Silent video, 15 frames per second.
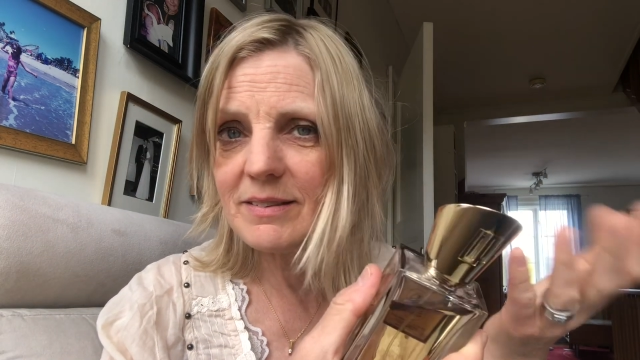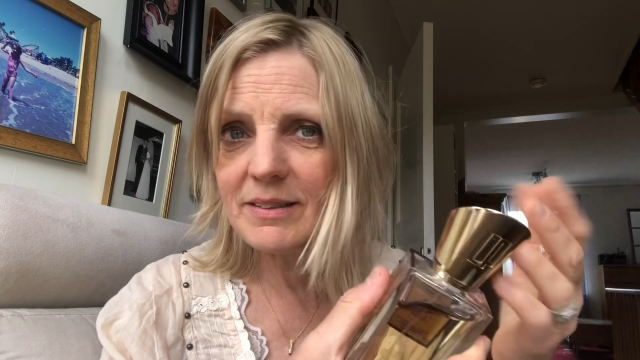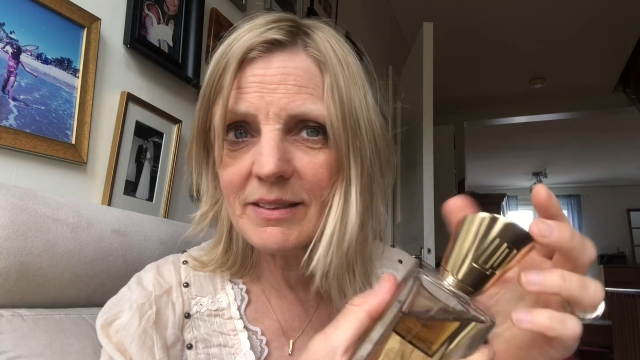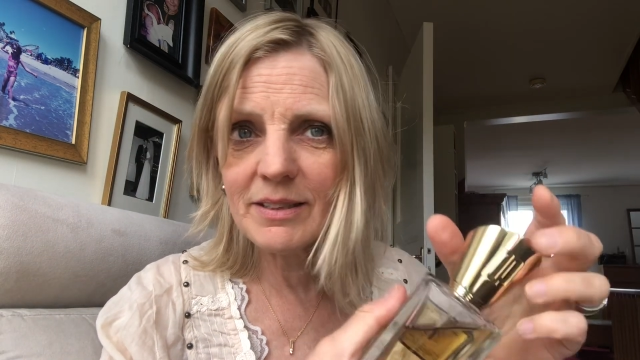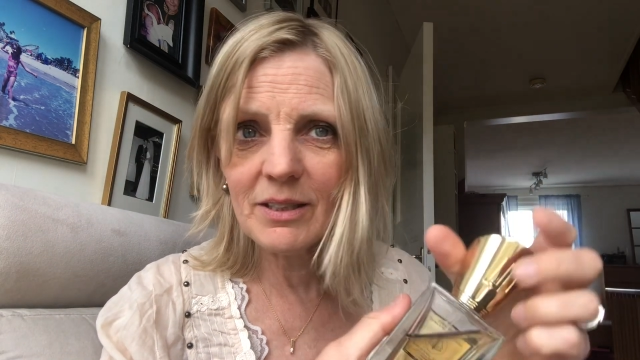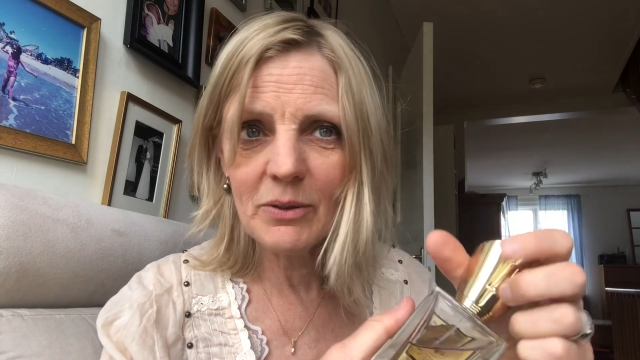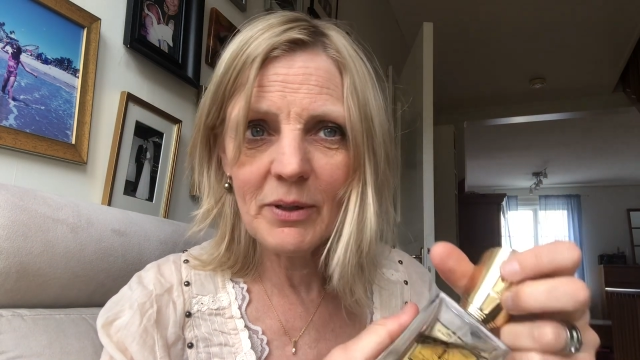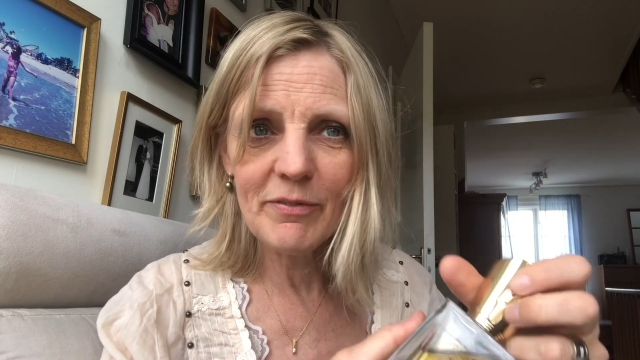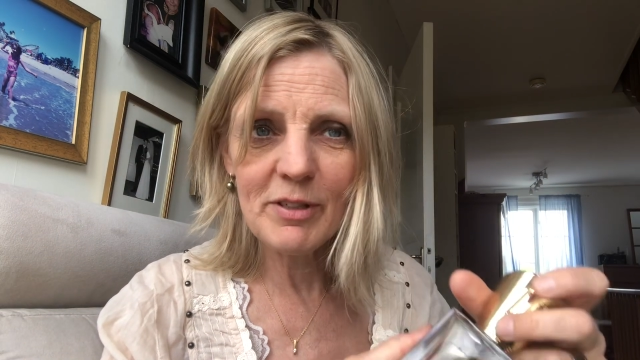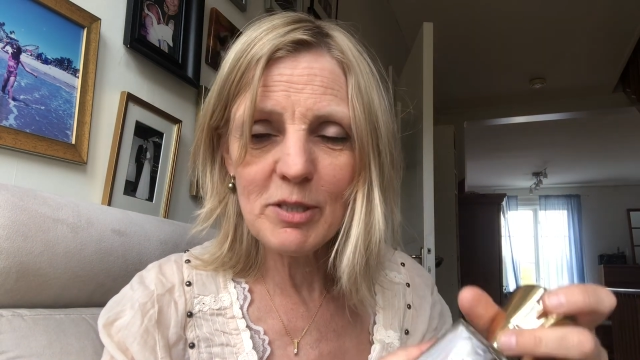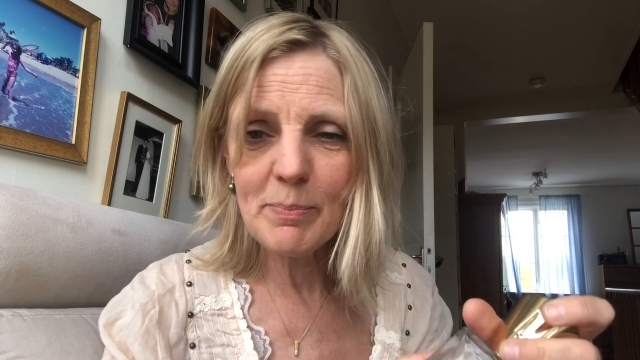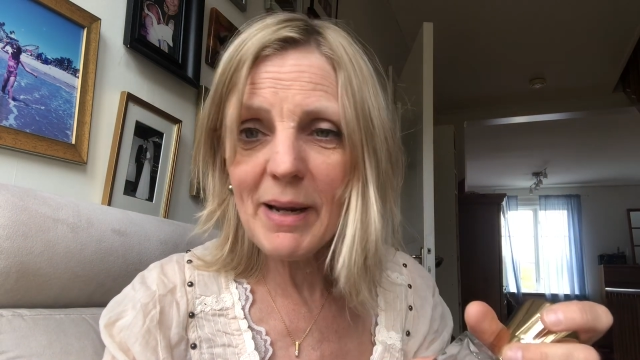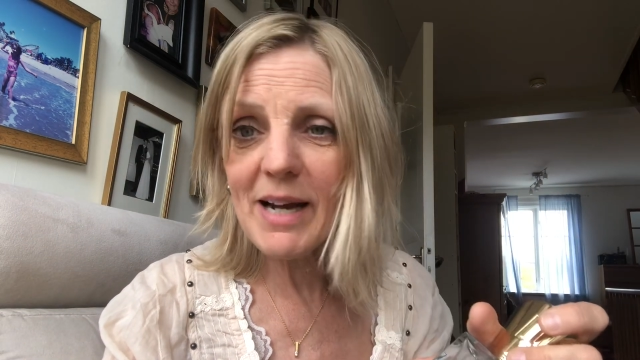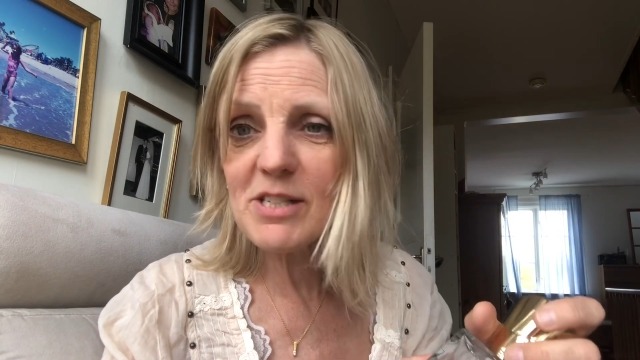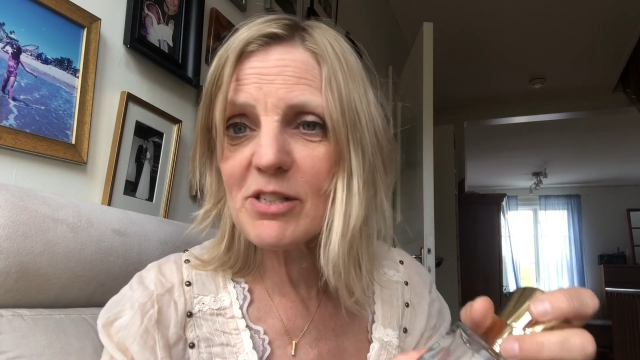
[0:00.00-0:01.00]
you know, if it's
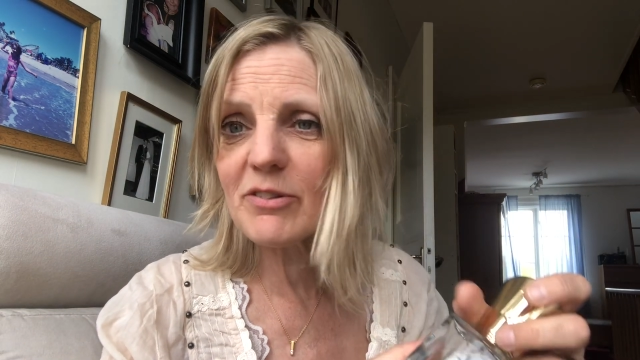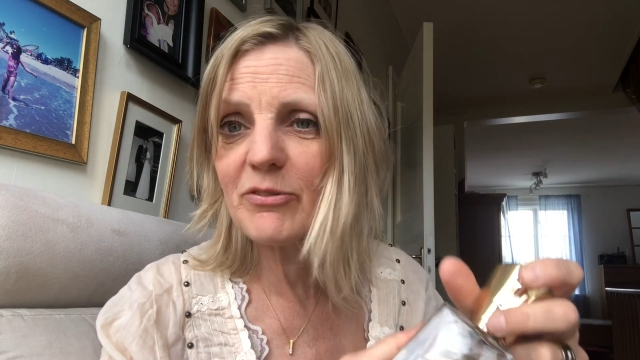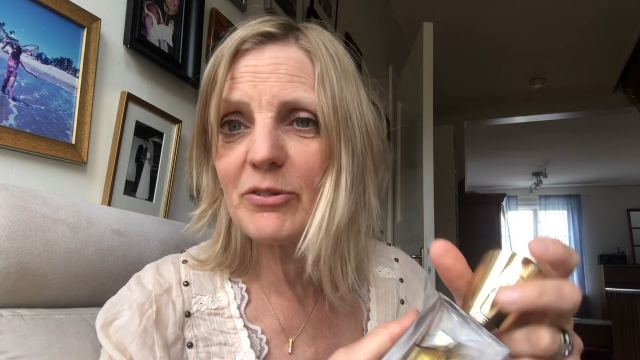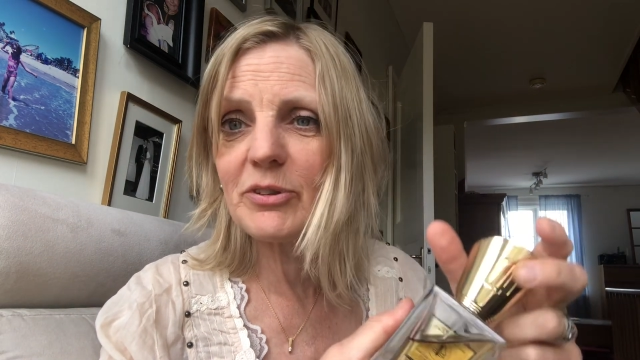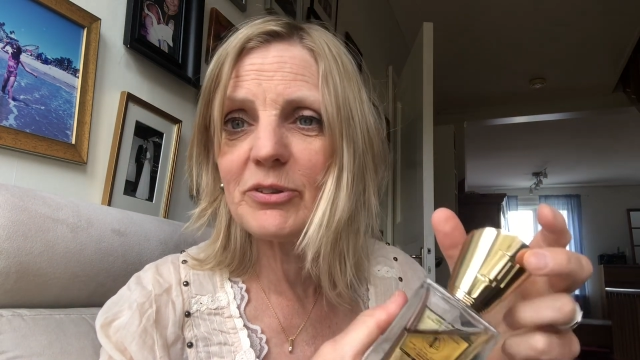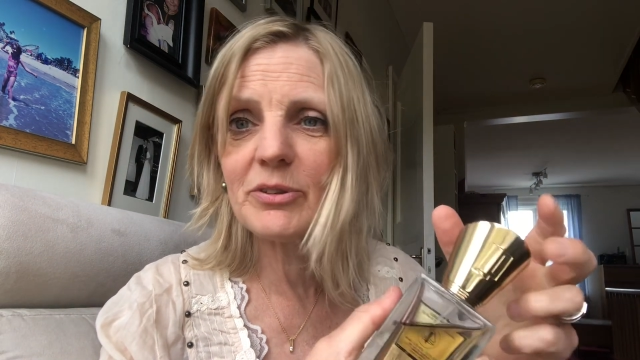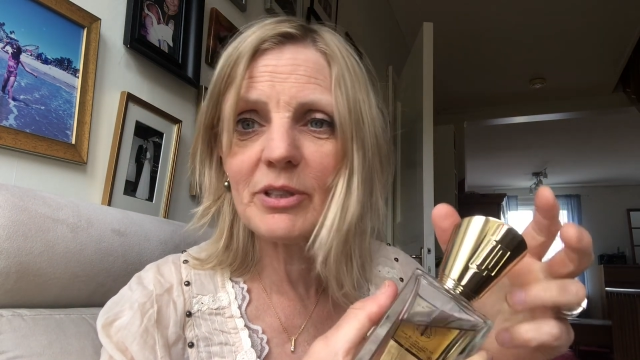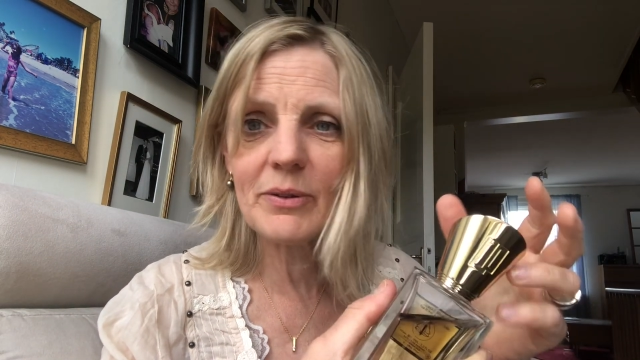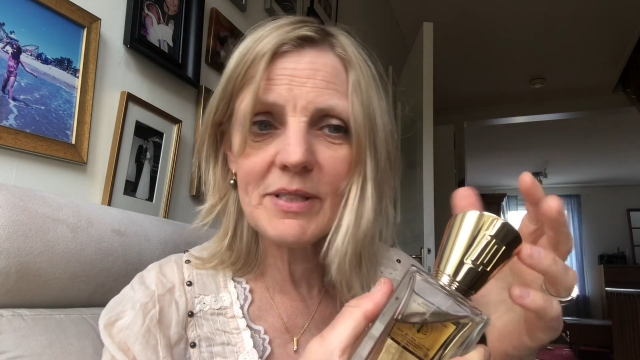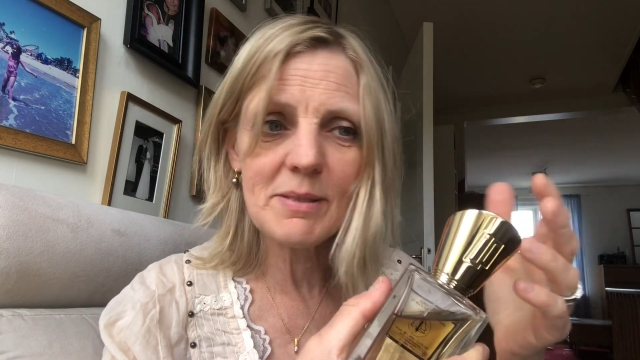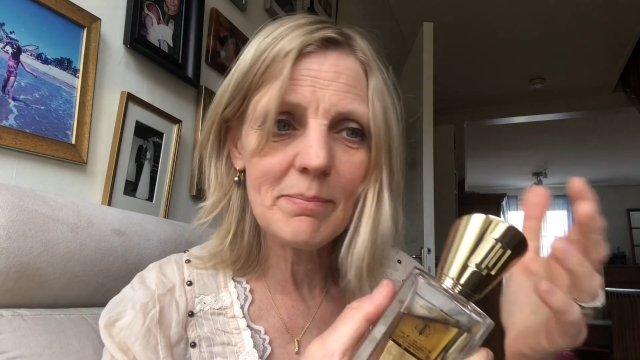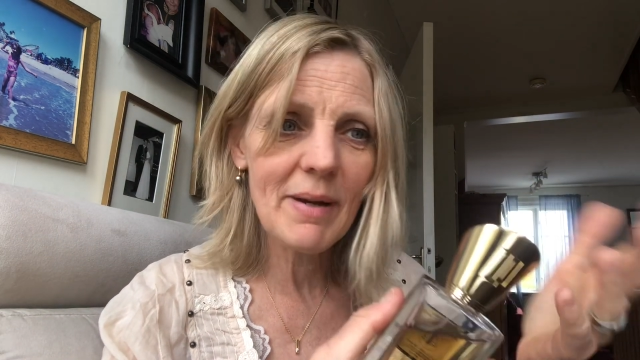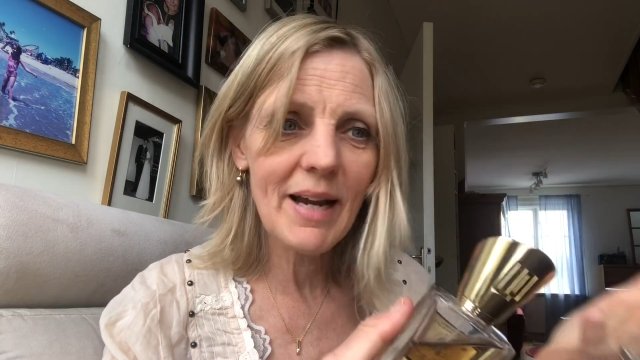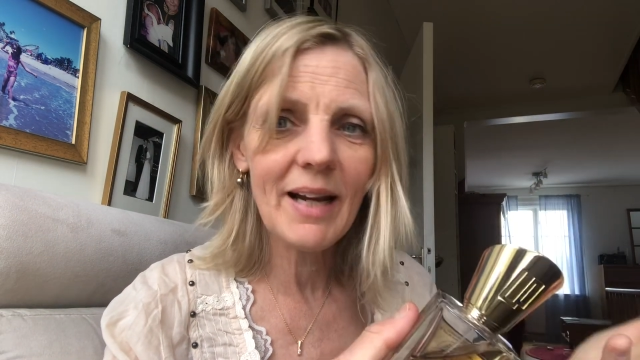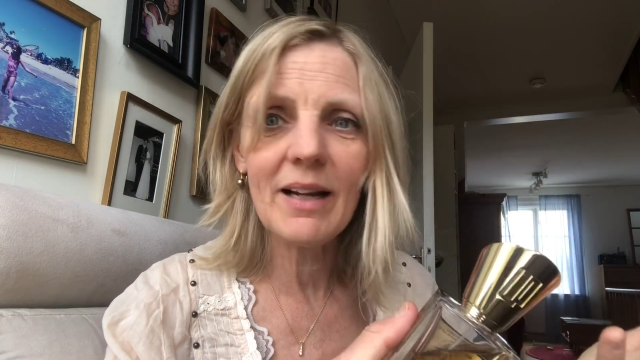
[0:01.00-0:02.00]
passion fruit or it's
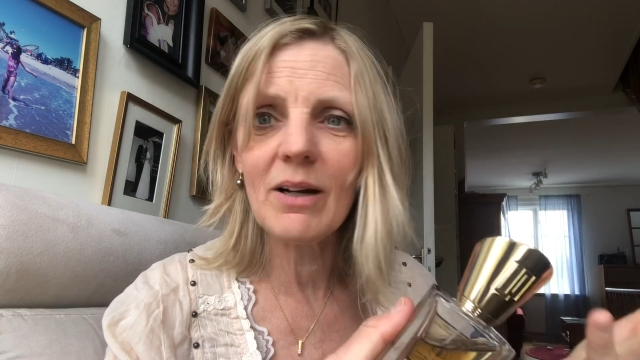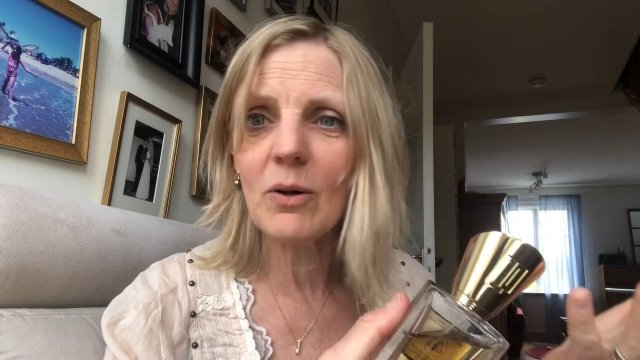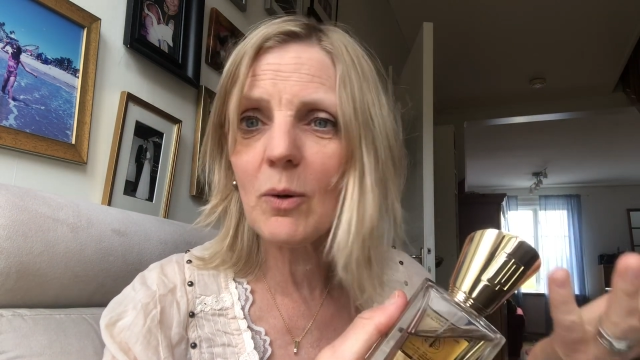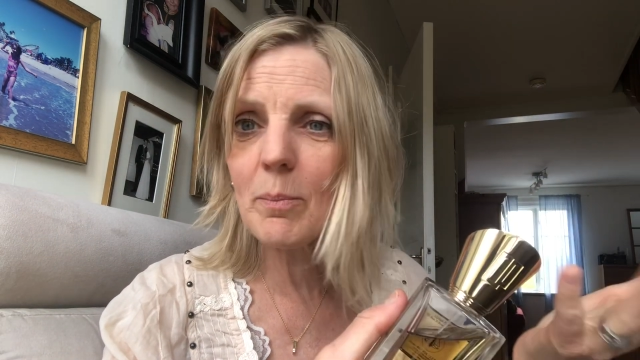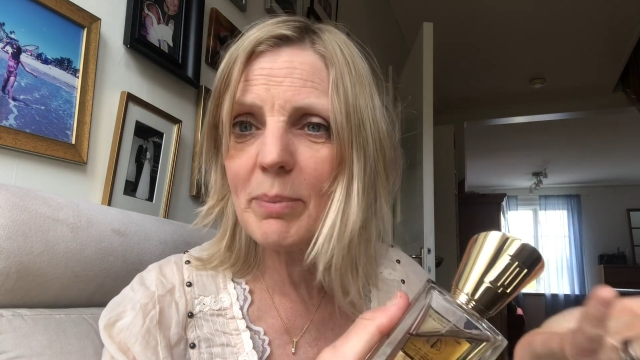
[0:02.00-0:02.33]
mango or